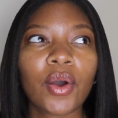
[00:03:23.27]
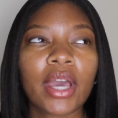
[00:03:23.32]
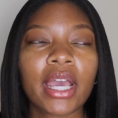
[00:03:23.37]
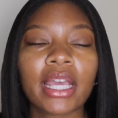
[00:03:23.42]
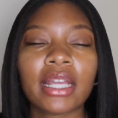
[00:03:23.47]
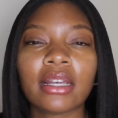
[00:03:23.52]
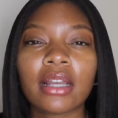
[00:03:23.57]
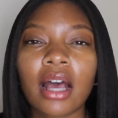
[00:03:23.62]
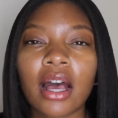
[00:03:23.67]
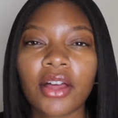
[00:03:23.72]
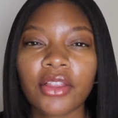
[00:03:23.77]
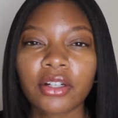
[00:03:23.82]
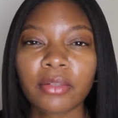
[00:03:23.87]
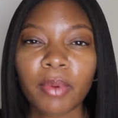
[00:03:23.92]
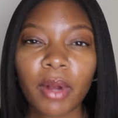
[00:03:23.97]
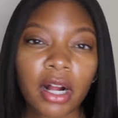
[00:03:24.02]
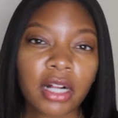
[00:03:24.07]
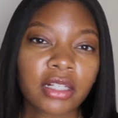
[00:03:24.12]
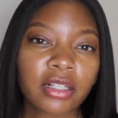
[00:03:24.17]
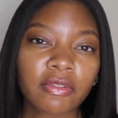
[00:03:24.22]
In other
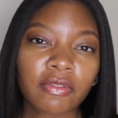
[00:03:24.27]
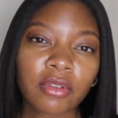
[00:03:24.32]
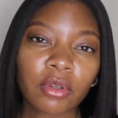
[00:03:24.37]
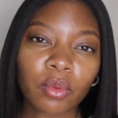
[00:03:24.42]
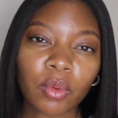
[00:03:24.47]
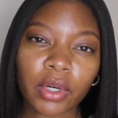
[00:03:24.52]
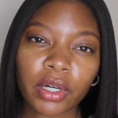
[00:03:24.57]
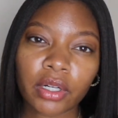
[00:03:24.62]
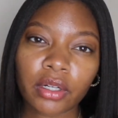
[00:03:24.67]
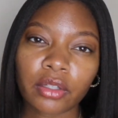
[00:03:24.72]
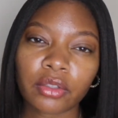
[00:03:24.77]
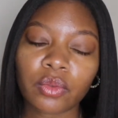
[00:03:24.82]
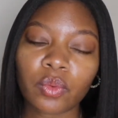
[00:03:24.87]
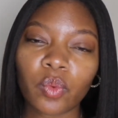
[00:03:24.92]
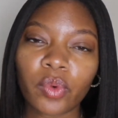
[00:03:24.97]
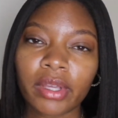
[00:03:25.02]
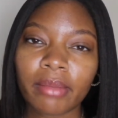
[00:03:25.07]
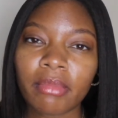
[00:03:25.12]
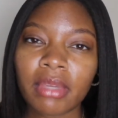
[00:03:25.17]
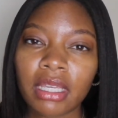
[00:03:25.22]
parts of the world,
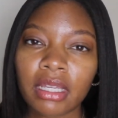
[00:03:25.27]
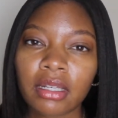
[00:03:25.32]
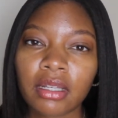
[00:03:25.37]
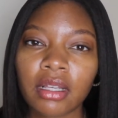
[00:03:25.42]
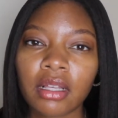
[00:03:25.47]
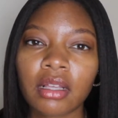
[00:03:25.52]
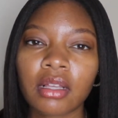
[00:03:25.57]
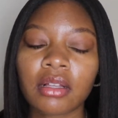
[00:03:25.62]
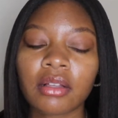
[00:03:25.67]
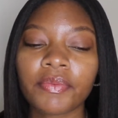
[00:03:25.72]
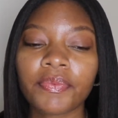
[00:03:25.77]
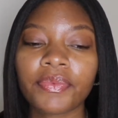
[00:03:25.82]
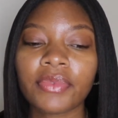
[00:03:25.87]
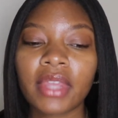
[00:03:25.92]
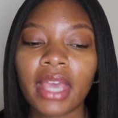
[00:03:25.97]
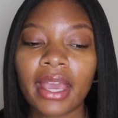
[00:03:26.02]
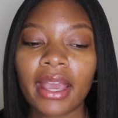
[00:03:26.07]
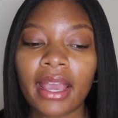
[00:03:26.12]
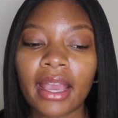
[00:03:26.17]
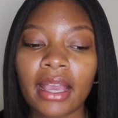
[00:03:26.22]
women,
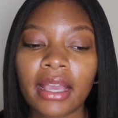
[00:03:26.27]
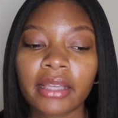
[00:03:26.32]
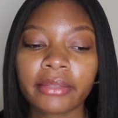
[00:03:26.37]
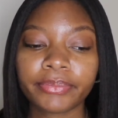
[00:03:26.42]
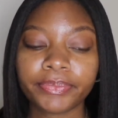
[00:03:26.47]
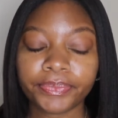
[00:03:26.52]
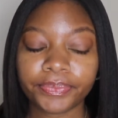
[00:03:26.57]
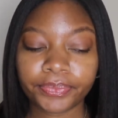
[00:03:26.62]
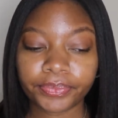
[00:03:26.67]
they